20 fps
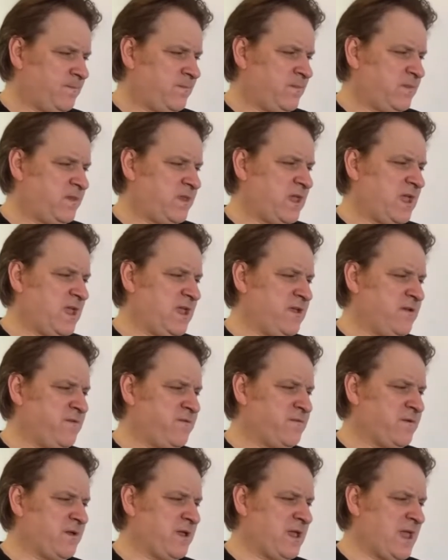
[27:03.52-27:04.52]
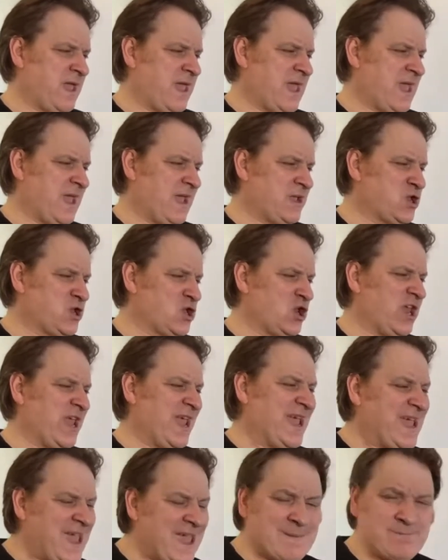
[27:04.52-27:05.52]
They've got it
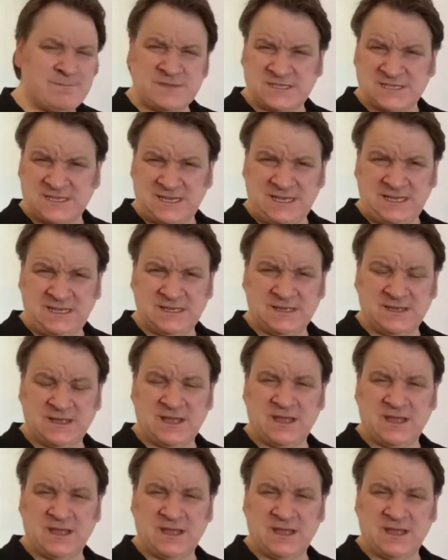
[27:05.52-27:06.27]
emptied,